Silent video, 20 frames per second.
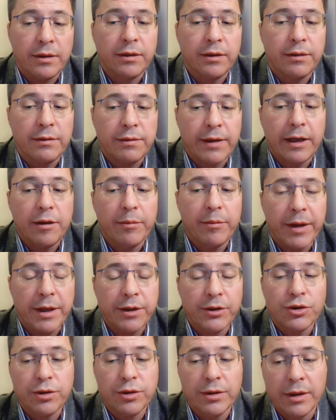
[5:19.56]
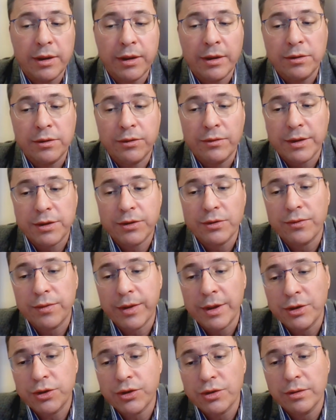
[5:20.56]
reclamation and
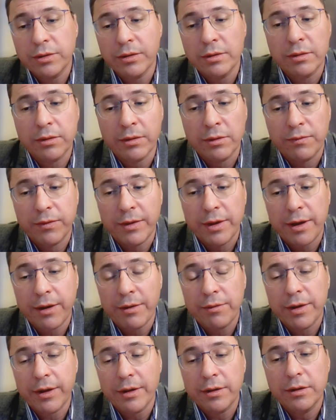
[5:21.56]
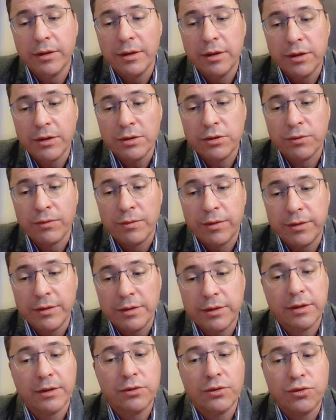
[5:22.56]
restoration of the area. So there
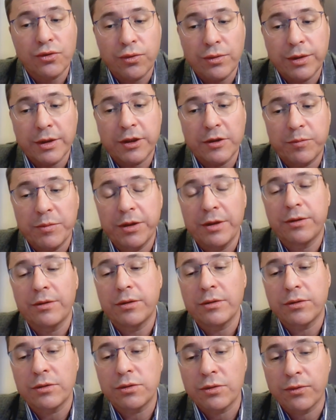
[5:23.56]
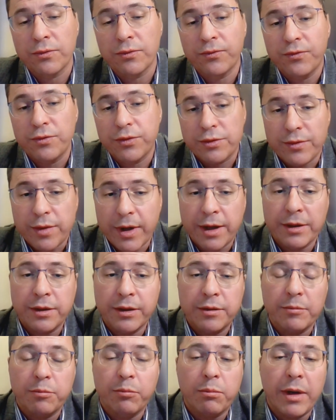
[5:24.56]
is a strong experience of
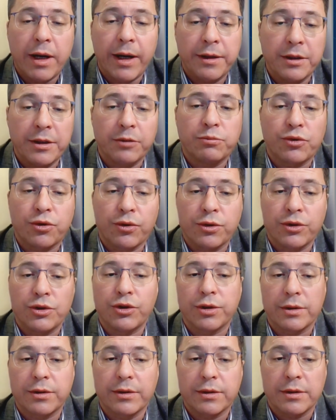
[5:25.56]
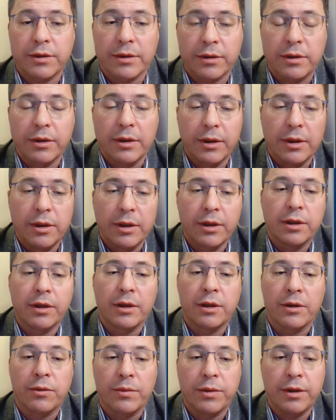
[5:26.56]
running mining projects
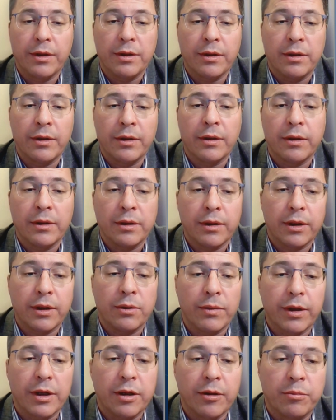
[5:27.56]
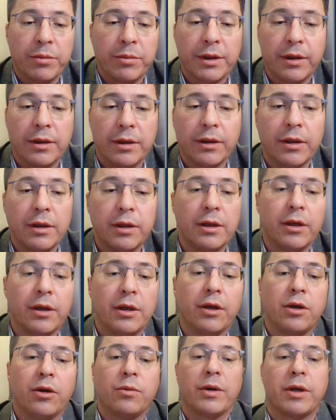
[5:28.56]
within our company.
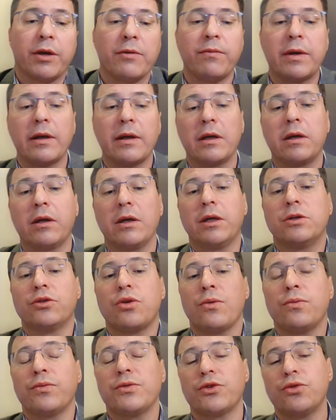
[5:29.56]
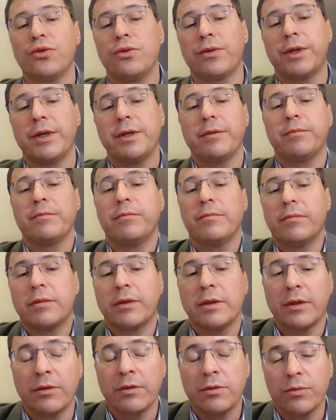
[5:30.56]
We have a growth story.
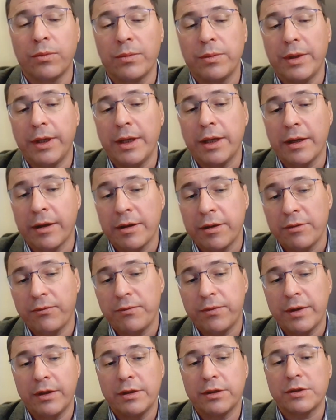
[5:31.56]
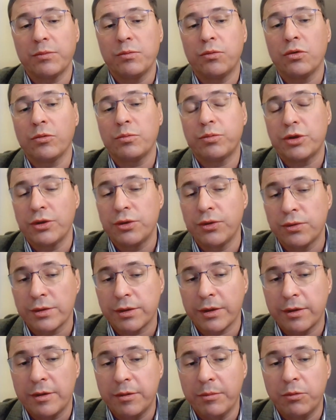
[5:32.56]
We are a fairly small
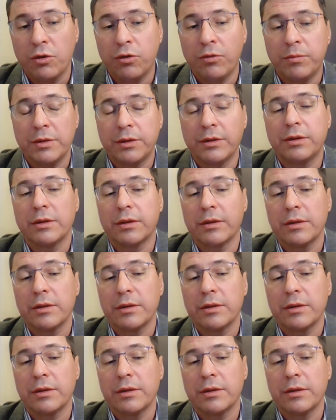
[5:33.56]
producer at the moment,